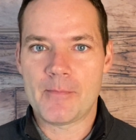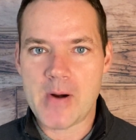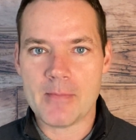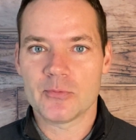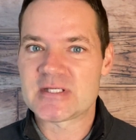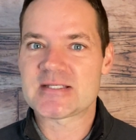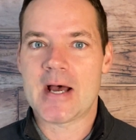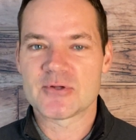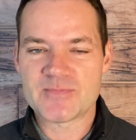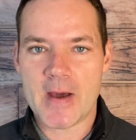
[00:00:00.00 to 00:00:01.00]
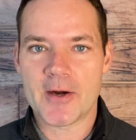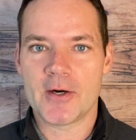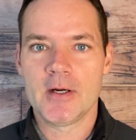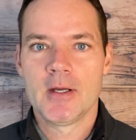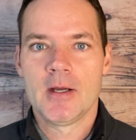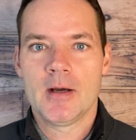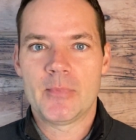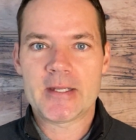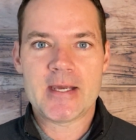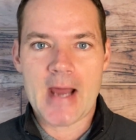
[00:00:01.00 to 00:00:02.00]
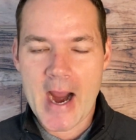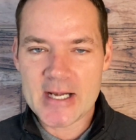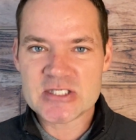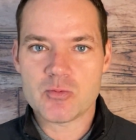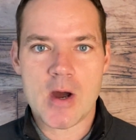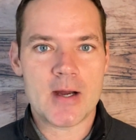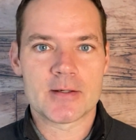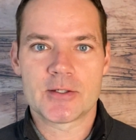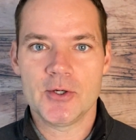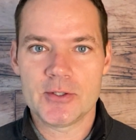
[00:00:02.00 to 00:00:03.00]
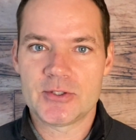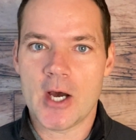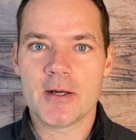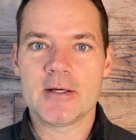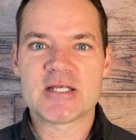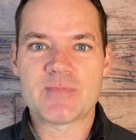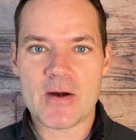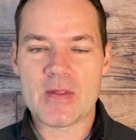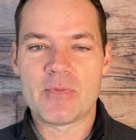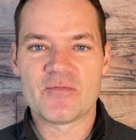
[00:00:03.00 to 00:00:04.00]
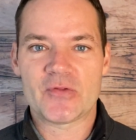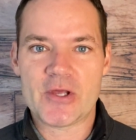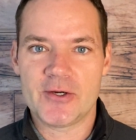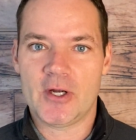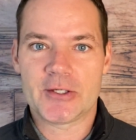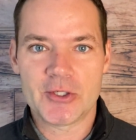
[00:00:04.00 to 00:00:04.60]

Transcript: it probably sounds better. But again, I just want good. Done is better than perfectly undone.